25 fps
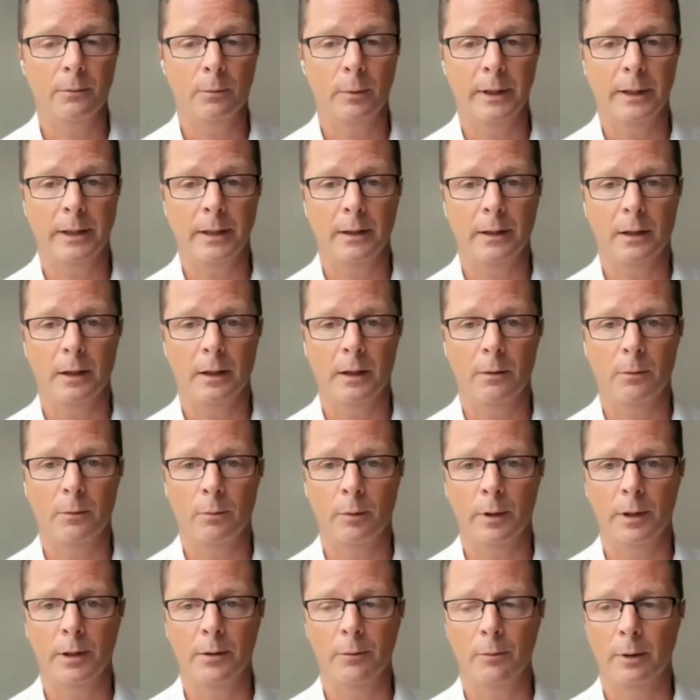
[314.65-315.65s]
We
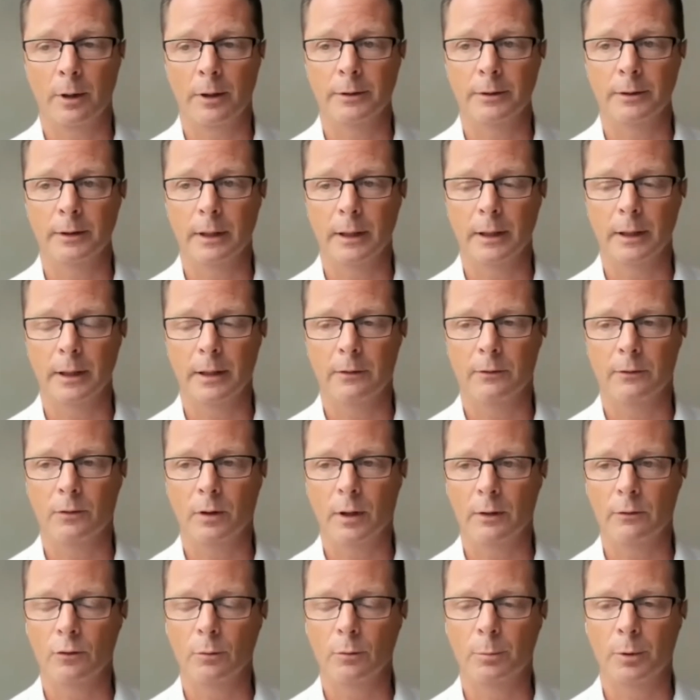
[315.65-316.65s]
yes. Run,
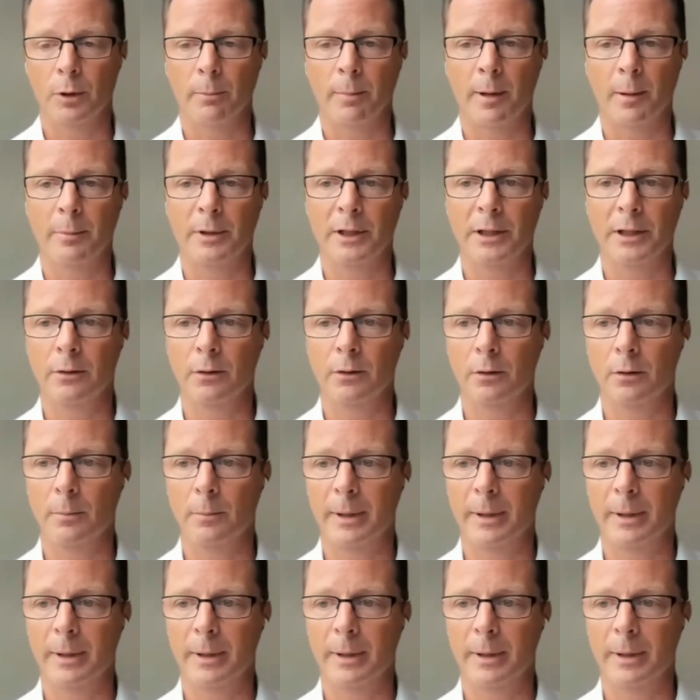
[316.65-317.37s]
as you probably know,